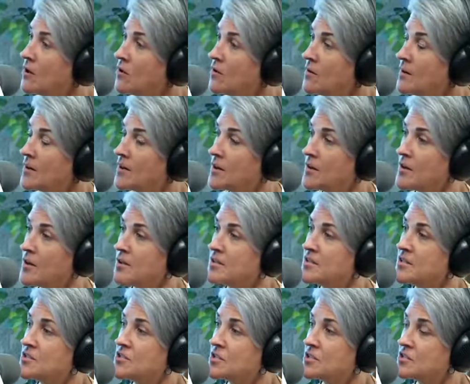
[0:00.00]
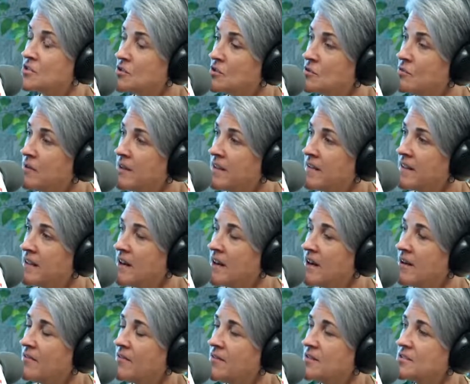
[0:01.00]
Is it just you in the
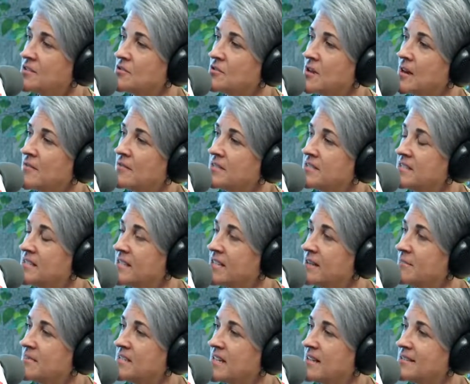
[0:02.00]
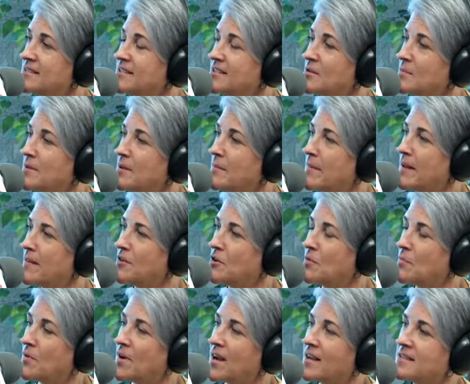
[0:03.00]
office, or do you have a team? Tell us a little bit about the
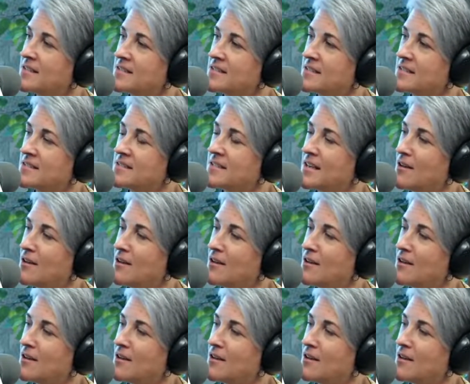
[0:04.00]
practice itself.